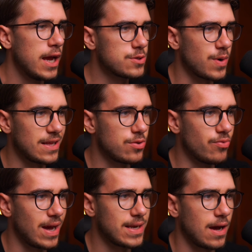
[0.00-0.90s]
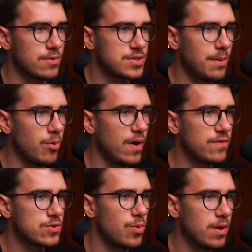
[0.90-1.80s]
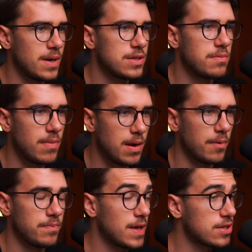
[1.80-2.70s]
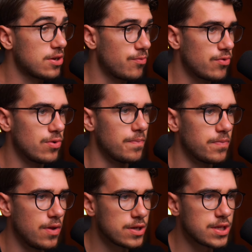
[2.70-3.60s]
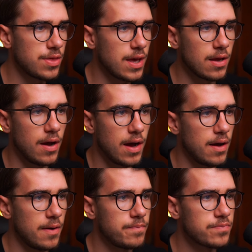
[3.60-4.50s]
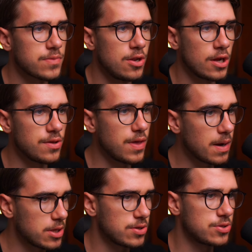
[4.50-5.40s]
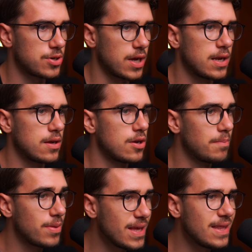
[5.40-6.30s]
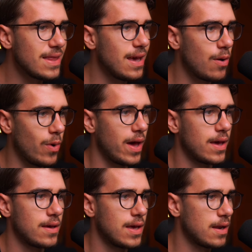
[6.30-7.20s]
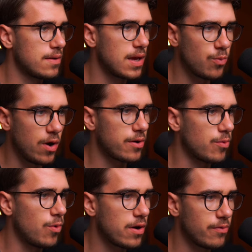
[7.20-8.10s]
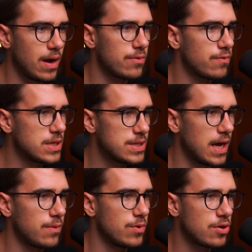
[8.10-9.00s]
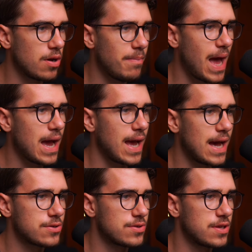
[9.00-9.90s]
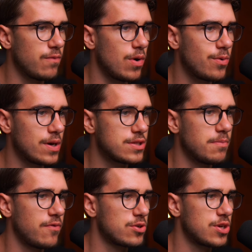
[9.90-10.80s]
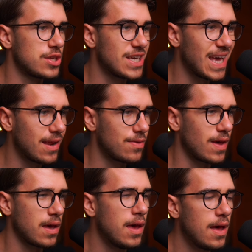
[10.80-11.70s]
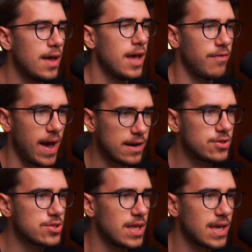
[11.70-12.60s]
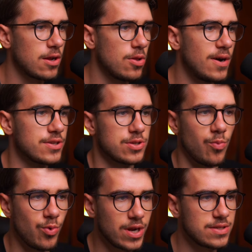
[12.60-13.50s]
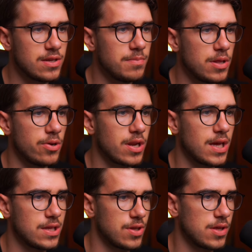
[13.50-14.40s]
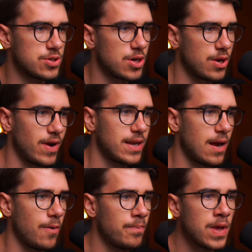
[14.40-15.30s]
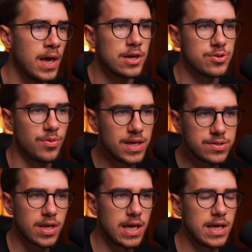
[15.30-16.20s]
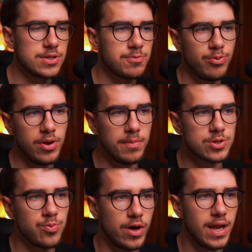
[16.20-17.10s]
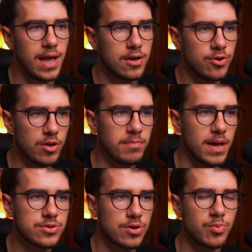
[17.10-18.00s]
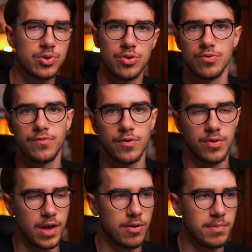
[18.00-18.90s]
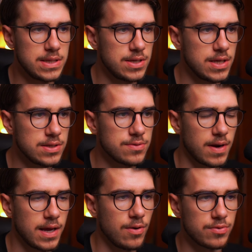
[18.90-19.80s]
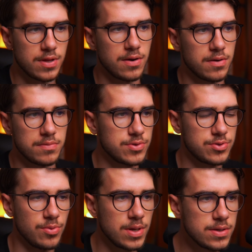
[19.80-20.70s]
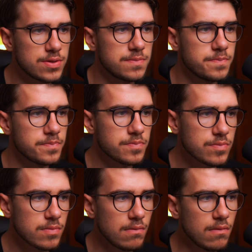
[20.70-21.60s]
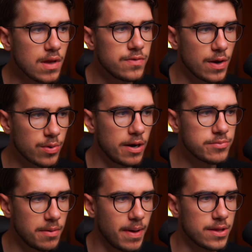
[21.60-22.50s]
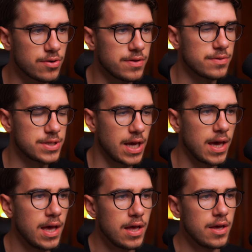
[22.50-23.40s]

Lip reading: Here's what I do right now. Step away for 20 minutes minimum. That's a good rule. Not to think about the trade. Completely away. Get water, walk around, reset. When you come back, ask yourself one question before touching anything. If I hadn't just taken a loss, would I still be looking into this trade right now? So this is pretty much what a good mentor would do for their mentees, right? Or their students. They'll come to a mentor and they'll say,